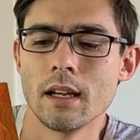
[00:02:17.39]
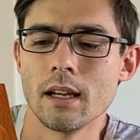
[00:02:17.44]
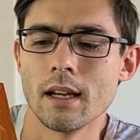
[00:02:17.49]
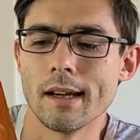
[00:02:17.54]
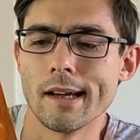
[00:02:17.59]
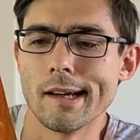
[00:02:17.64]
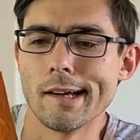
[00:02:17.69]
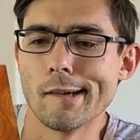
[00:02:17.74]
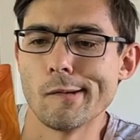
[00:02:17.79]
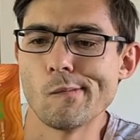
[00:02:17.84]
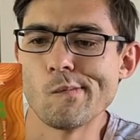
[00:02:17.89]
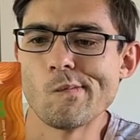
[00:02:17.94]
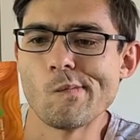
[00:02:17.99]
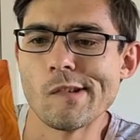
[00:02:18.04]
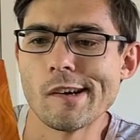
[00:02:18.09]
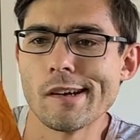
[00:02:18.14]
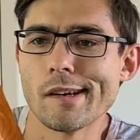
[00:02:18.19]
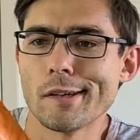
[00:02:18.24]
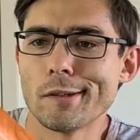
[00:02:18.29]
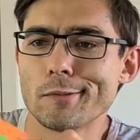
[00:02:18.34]

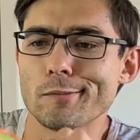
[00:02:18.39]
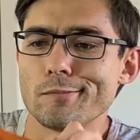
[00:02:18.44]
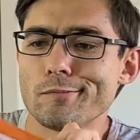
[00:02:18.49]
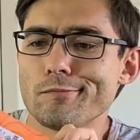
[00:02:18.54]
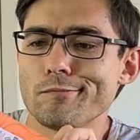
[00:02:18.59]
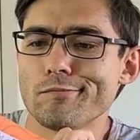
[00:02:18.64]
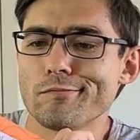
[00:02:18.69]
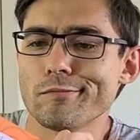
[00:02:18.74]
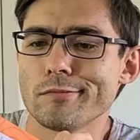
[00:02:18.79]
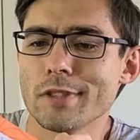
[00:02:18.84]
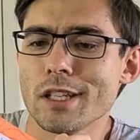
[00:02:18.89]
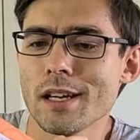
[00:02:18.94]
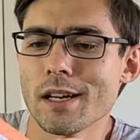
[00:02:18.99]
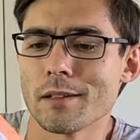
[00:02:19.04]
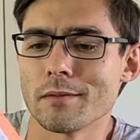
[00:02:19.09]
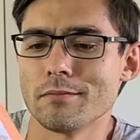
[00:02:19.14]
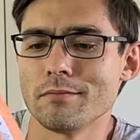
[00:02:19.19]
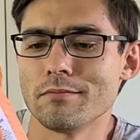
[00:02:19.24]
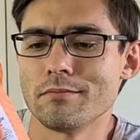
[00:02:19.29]
But yeah,